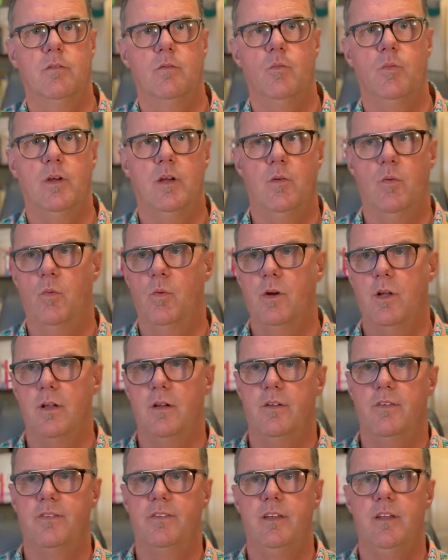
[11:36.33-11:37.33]
We, we're
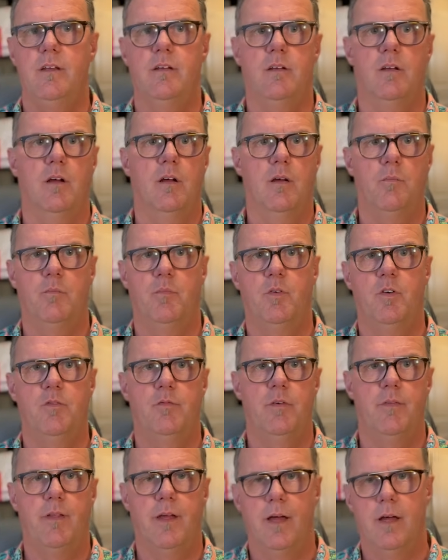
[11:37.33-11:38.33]
going to see
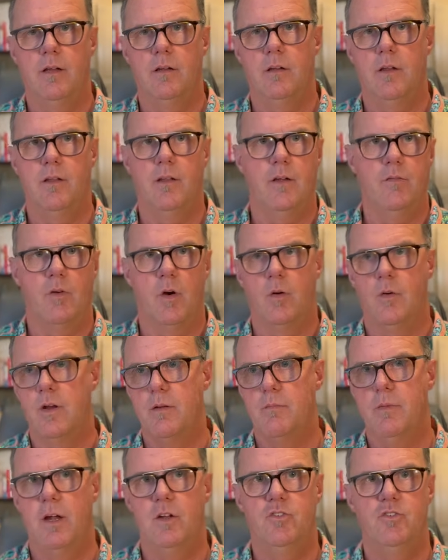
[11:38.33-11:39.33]
proof of that. And they've already
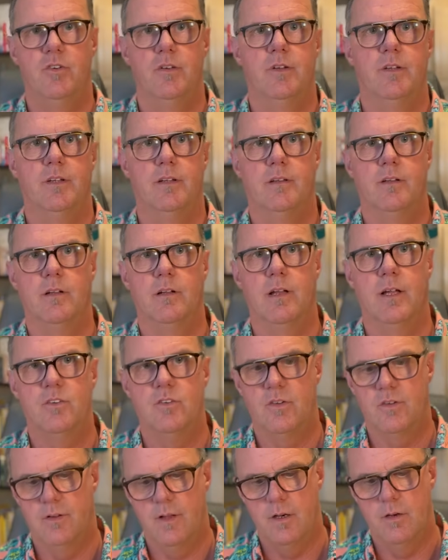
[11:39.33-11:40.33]
mentioned it. The
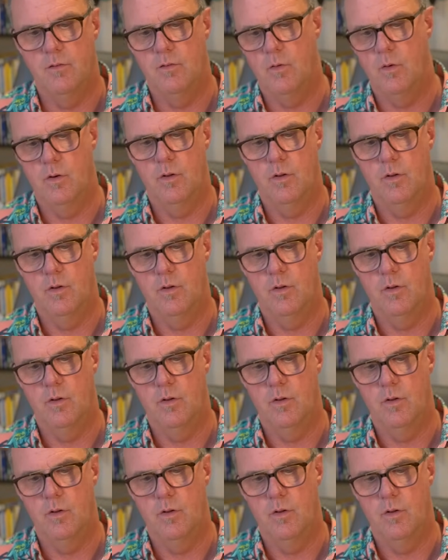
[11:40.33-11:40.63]
legislative